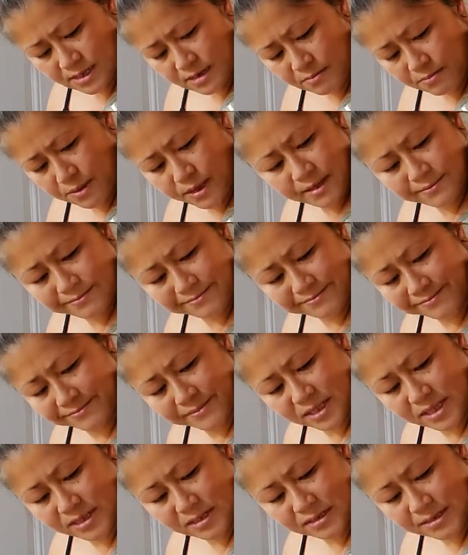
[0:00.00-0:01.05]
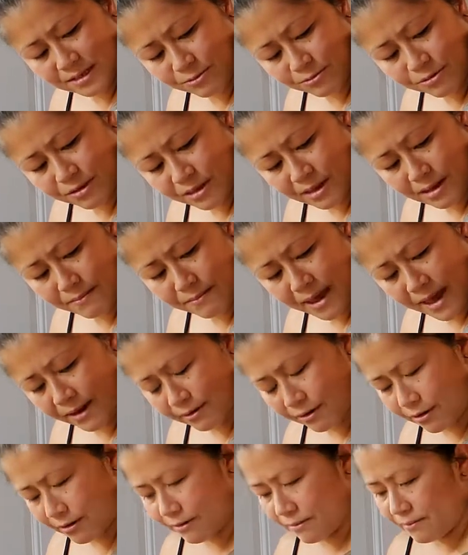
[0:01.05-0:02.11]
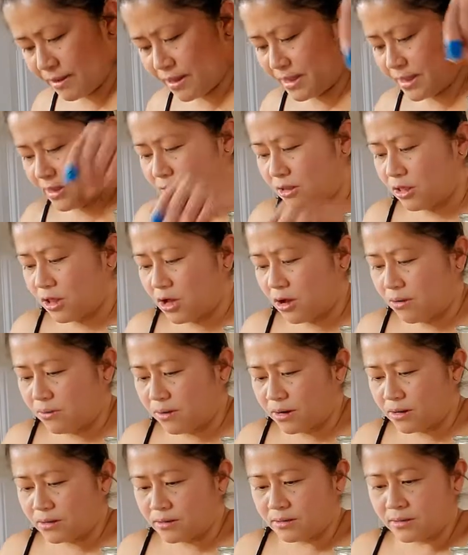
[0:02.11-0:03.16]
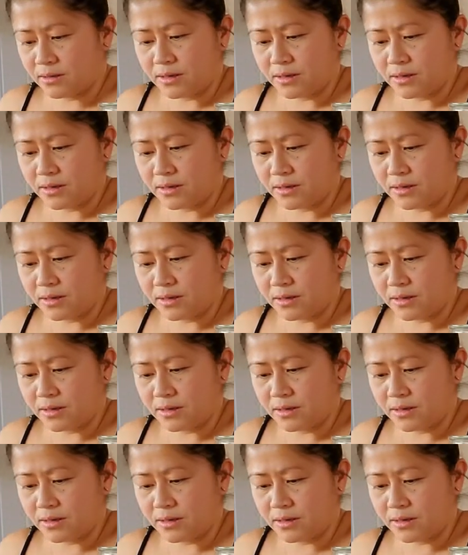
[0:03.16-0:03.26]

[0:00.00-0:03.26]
But it doesn't really matter in the long run.